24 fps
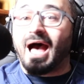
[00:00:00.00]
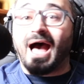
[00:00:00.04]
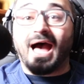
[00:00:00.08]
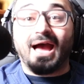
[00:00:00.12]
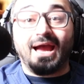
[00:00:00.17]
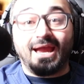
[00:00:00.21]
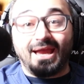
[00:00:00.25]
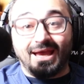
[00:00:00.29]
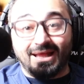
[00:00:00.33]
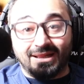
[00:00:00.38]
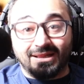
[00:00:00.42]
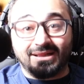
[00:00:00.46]

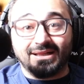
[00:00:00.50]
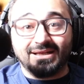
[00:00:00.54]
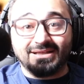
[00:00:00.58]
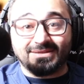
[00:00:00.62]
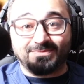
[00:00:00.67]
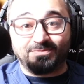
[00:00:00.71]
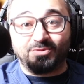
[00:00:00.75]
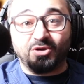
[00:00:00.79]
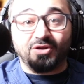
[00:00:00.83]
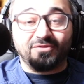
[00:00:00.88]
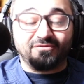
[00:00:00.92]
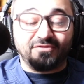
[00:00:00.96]
I at
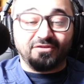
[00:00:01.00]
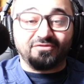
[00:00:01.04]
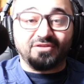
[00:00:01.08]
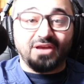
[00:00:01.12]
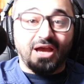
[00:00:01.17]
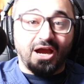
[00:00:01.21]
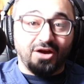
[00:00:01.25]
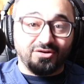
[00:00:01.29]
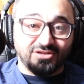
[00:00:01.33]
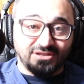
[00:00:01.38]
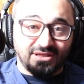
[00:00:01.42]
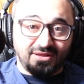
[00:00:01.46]
least put
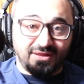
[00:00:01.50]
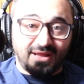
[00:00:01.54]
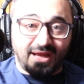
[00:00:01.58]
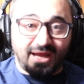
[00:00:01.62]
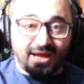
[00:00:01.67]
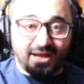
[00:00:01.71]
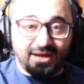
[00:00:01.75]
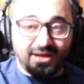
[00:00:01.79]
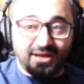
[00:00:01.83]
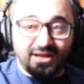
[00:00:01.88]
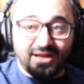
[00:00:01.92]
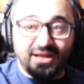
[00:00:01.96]
50 hours in
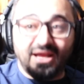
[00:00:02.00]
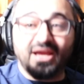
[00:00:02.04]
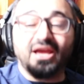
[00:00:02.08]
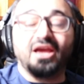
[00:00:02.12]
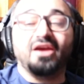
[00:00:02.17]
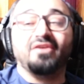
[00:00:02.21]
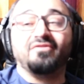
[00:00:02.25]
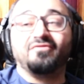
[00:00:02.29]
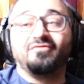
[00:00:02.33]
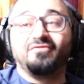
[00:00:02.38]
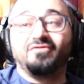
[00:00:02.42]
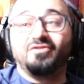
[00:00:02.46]
that.
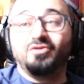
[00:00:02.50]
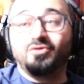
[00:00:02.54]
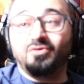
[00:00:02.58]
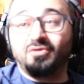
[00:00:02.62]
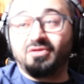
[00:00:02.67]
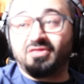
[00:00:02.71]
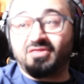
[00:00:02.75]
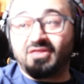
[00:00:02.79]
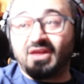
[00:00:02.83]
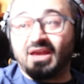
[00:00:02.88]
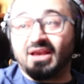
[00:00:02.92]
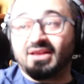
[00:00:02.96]
If
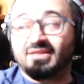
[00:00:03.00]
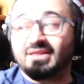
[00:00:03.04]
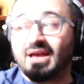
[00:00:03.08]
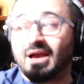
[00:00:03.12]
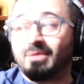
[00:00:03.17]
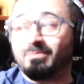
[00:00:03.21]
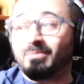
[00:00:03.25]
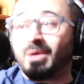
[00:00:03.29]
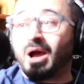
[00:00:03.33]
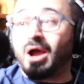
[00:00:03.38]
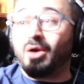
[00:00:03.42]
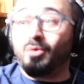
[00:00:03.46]
you think
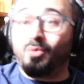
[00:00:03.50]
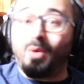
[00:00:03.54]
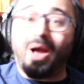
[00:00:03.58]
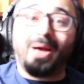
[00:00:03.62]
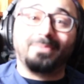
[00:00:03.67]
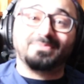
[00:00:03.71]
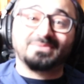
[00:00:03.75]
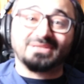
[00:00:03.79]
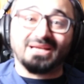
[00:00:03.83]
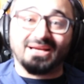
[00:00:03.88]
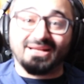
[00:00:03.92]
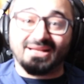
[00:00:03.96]
that my
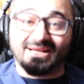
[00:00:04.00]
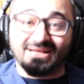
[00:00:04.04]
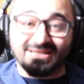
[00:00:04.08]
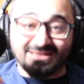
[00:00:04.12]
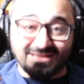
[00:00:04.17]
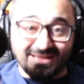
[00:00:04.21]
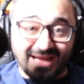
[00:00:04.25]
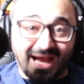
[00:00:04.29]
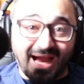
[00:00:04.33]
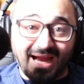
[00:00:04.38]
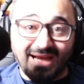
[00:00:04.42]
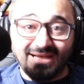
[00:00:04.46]
website
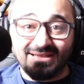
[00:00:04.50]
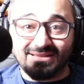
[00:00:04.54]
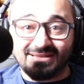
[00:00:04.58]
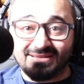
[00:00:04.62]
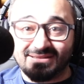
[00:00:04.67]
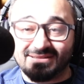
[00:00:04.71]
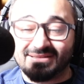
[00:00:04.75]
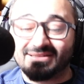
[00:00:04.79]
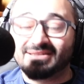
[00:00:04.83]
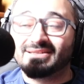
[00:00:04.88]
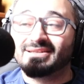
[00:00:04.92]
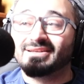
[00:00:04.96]
is
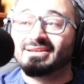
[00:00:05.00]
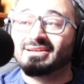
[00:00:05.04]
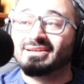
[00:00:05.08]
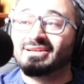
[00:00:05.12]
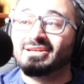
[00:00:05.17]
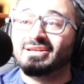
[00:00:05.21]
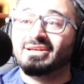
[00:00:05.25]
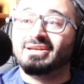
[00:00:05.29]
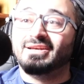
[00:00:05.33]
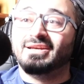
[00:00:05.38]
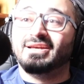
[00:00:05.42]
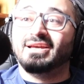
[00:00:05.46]
nice,
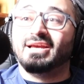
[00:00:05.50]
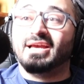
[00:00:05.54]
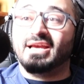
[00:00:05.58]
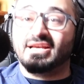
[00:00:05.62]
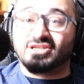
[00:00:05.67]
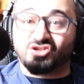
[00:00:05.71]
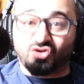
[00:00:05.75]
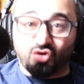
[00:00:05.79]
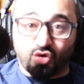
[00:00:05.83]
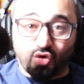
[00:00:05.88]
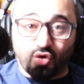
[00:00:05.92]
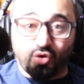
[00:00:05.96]

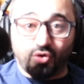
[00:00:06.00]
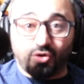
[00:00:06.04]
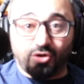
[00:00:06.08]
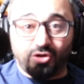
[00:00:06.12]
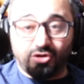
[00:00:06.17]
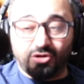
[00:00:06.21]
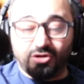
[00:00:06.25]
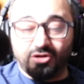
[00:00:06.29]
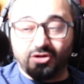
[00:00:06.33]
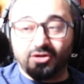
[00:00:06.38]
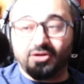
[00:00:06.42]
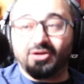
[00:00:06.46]
is
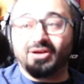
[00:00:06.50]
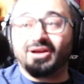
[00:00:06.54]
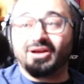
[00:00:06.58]
cool,